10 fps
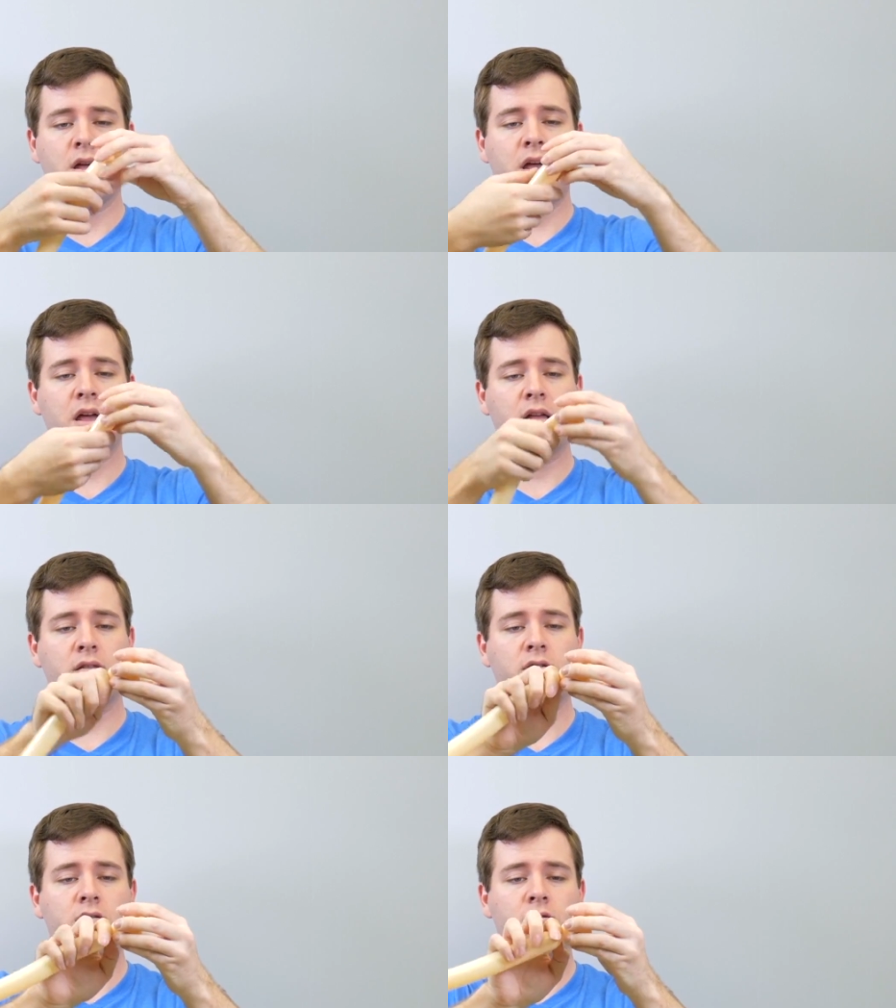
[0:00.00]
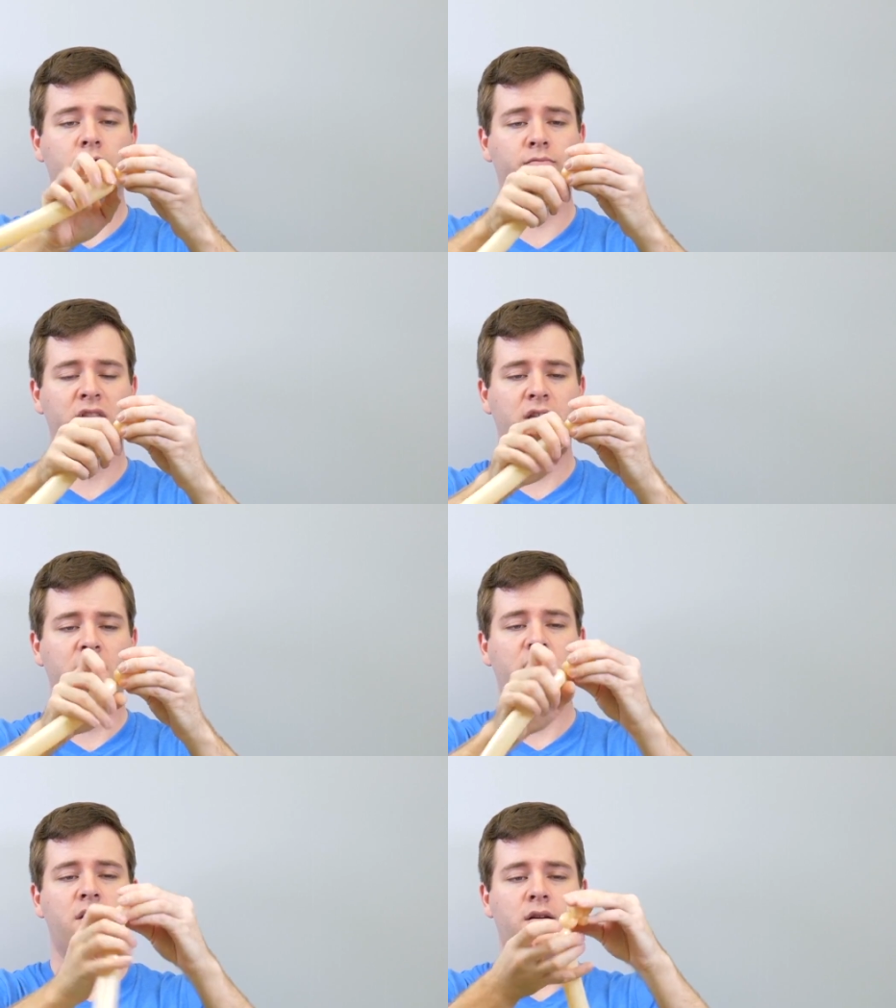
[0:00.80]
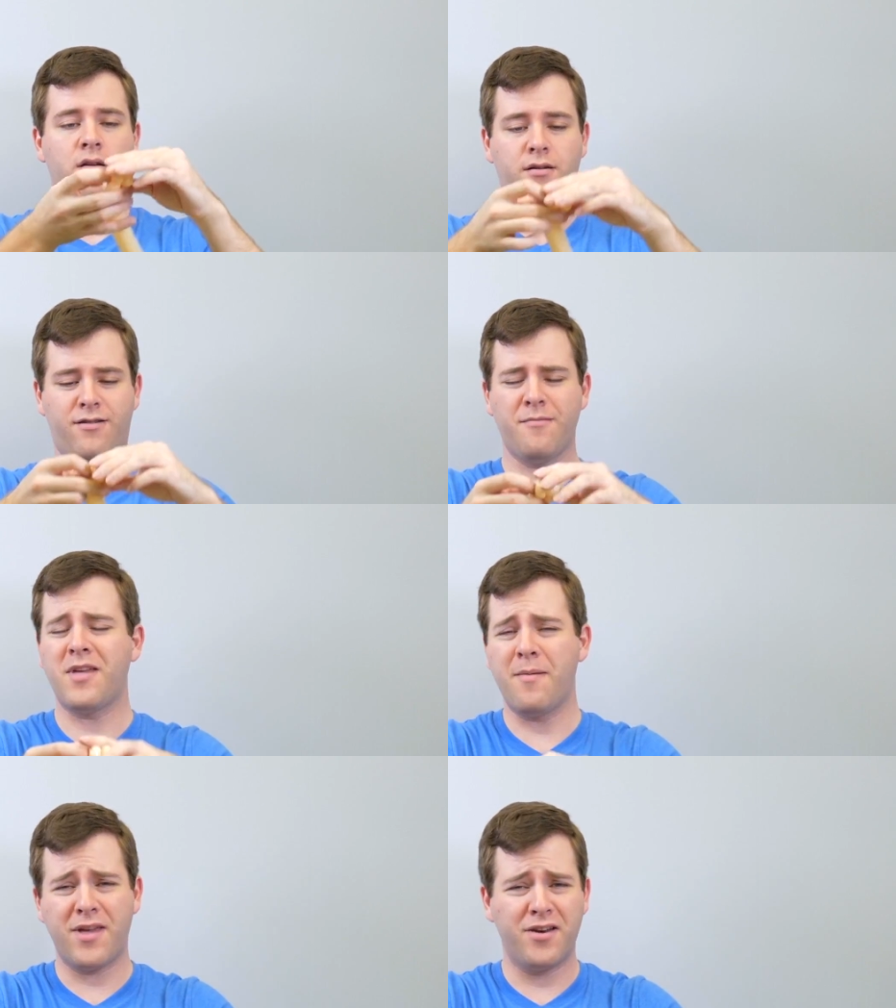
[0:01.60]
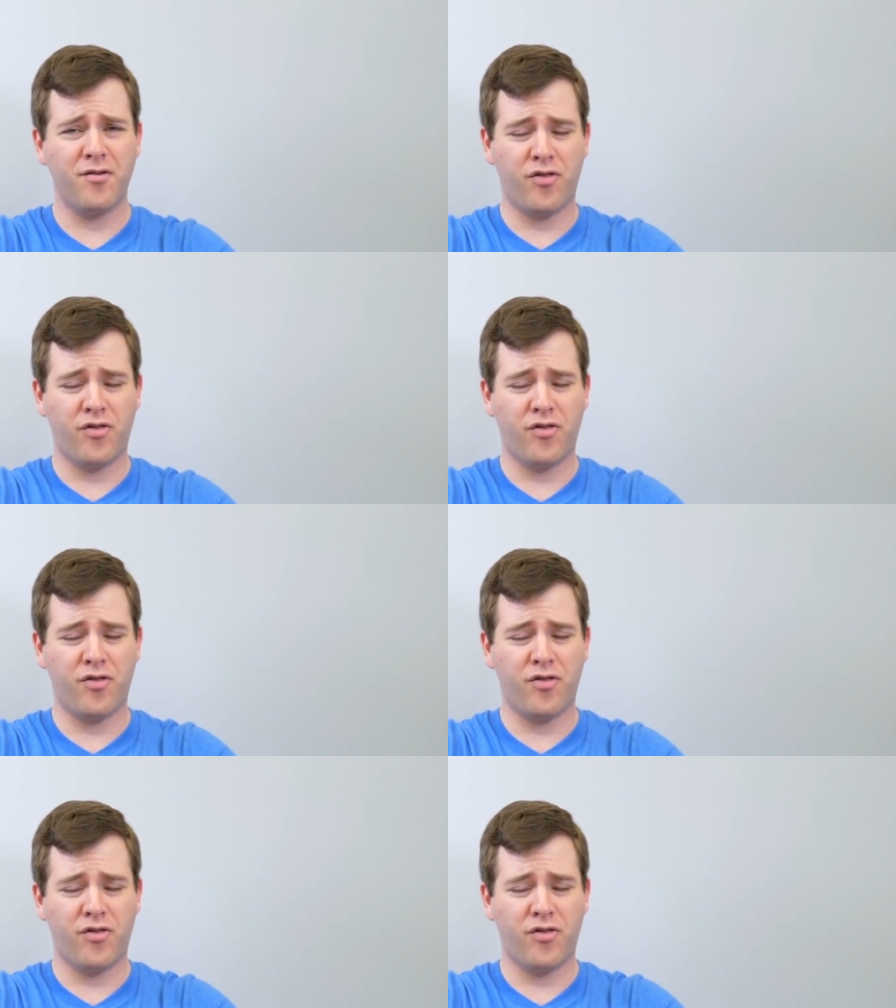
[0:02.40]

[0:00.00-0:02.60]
and 2. Sometimes I do